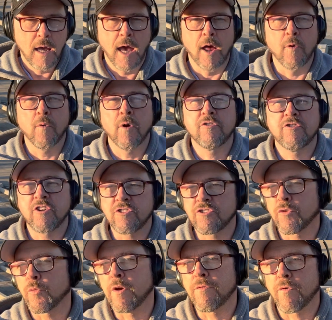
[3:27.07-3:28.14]
And just
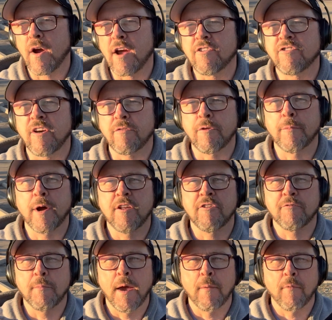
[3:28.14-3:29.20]
to refresh
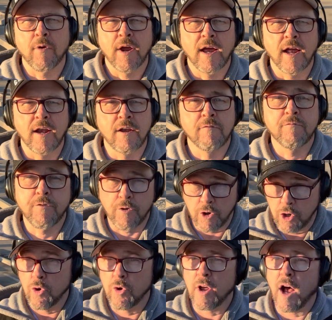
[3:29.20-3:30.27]
everybody's memory and for
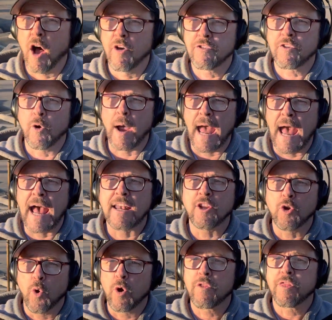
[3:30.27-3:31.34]
you to also add
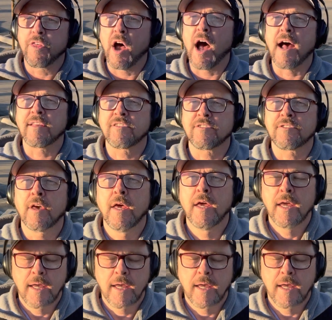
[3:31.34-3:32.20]
your thoughts